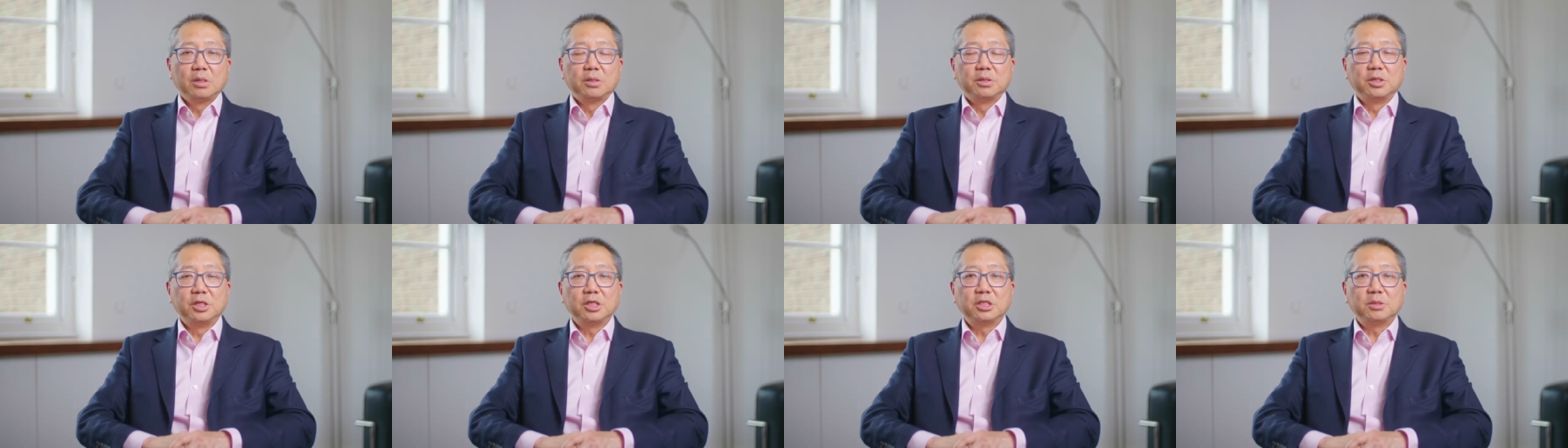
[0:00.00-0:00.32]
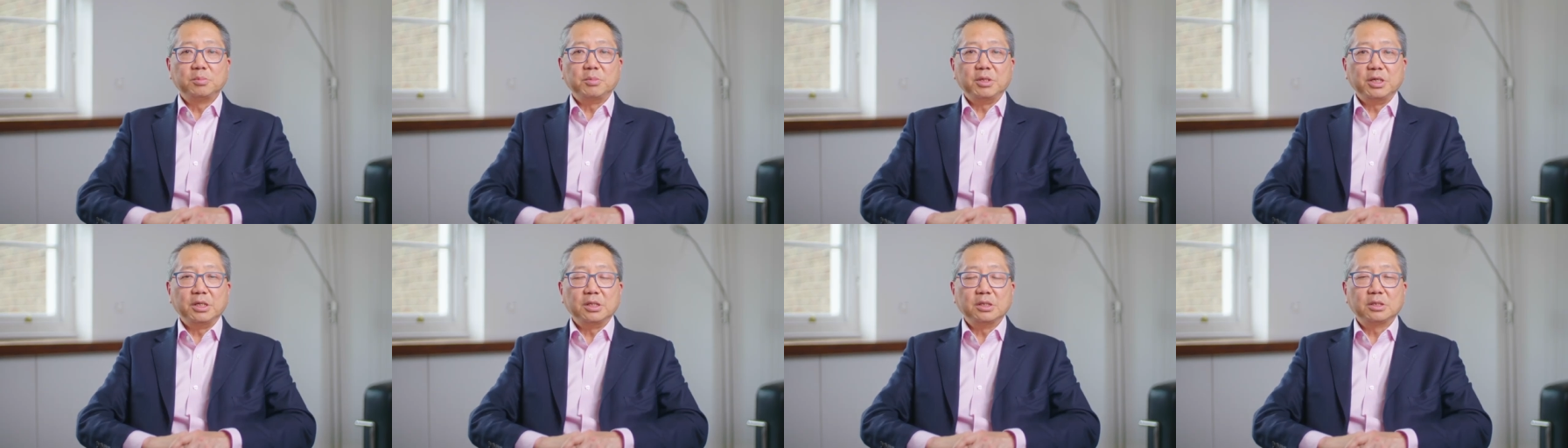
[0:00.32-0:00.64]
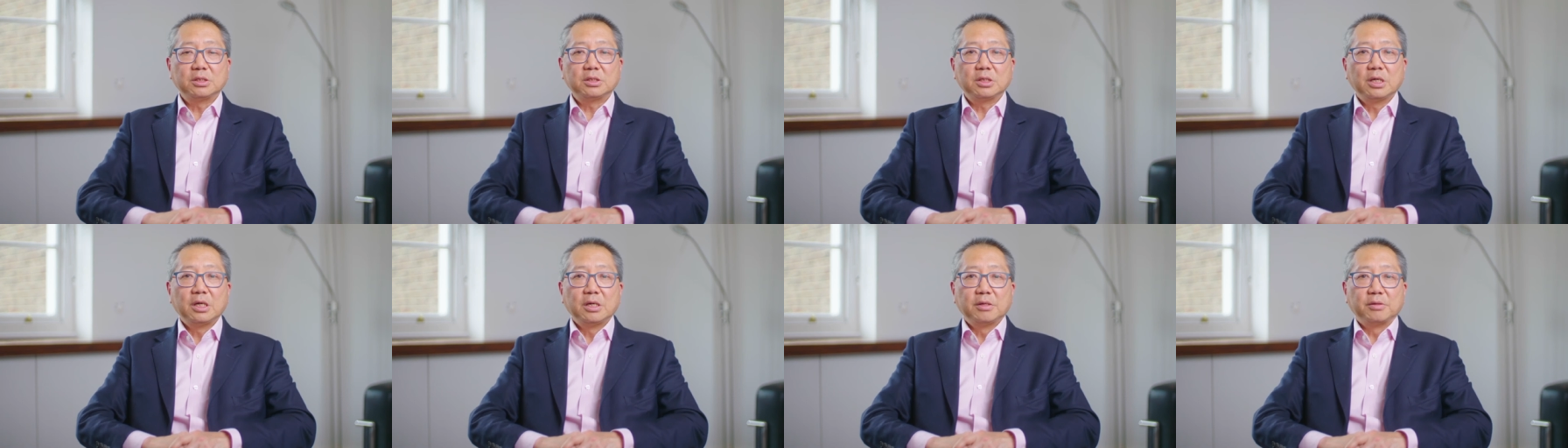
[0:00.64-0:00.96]
This
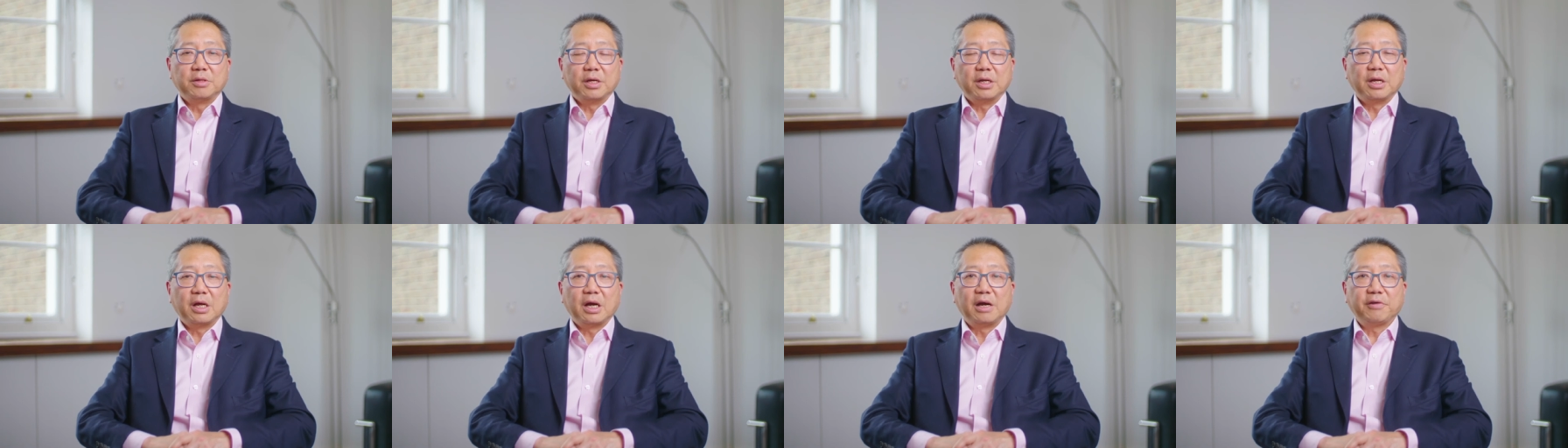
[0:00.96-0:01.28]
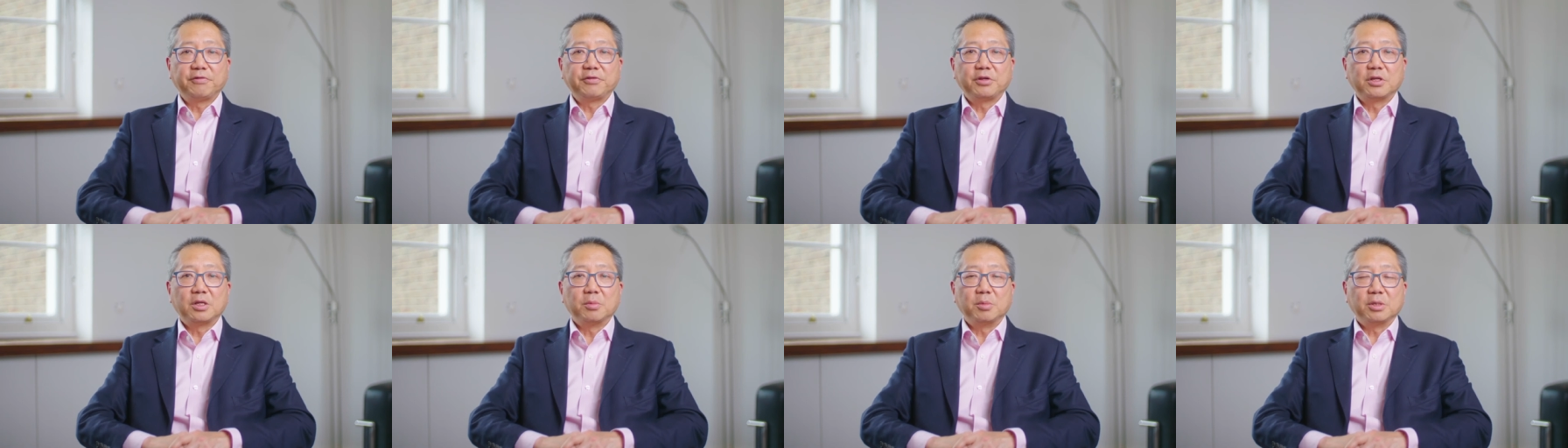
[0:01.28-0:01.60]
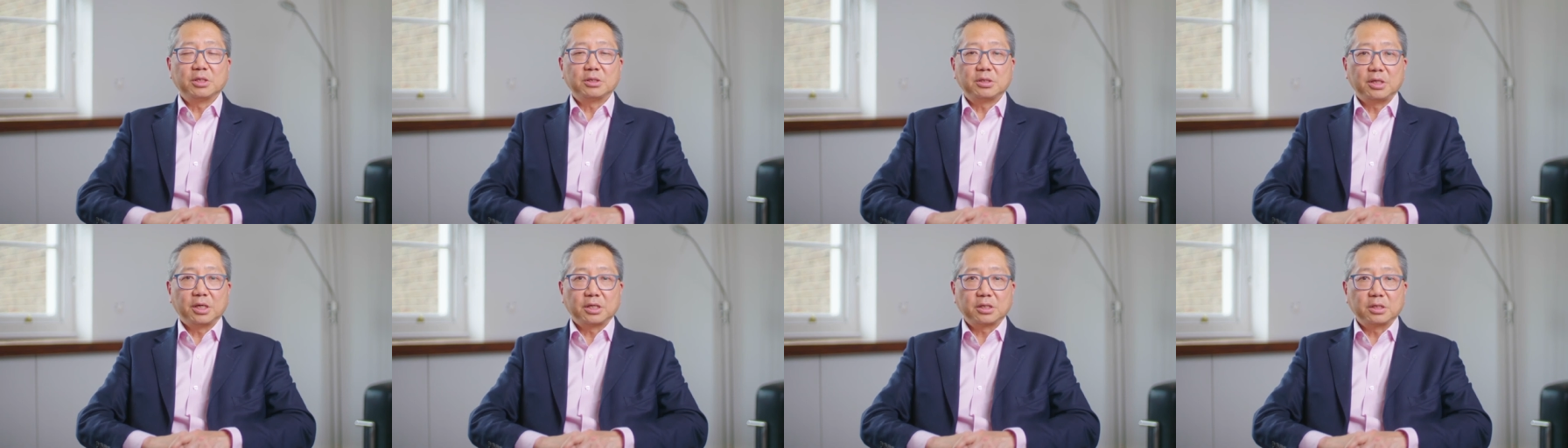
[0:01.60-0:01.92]
means that after the
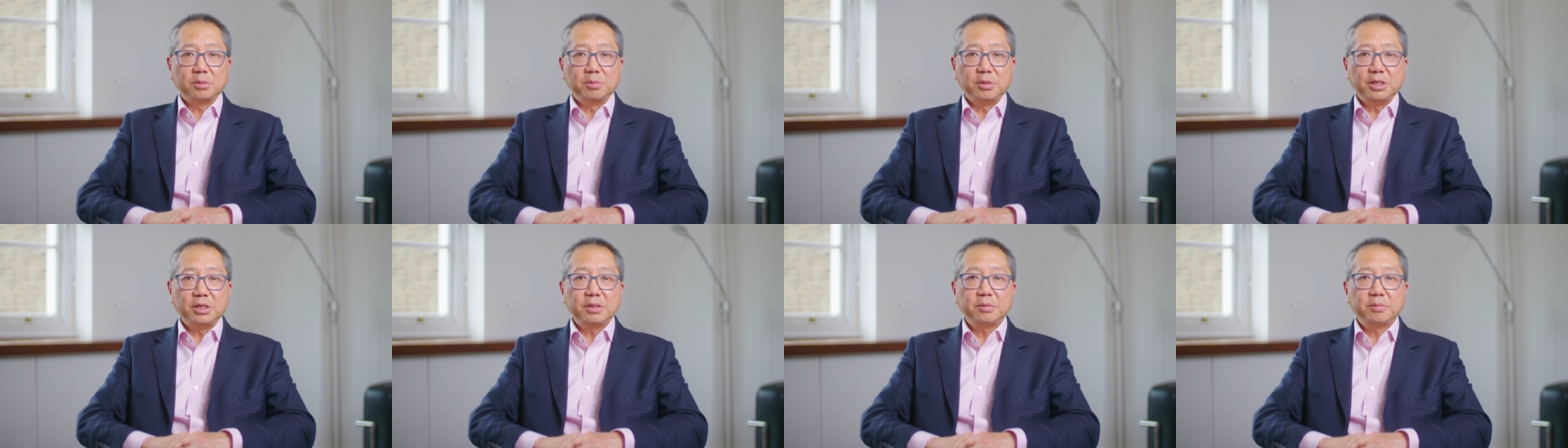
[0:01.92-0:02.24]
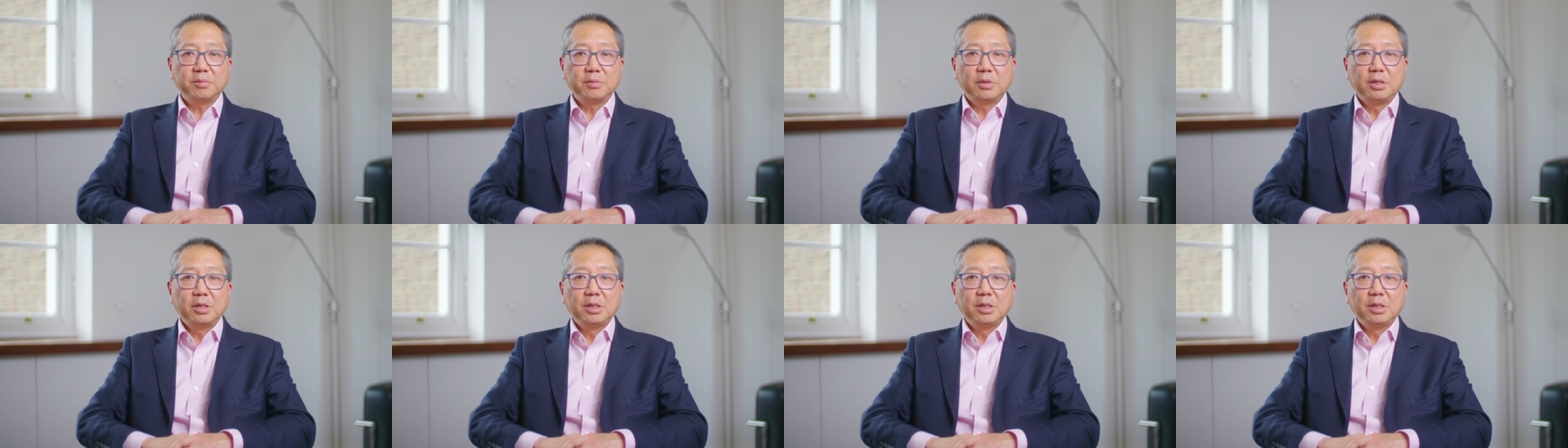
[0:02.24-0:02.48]
mastectomy,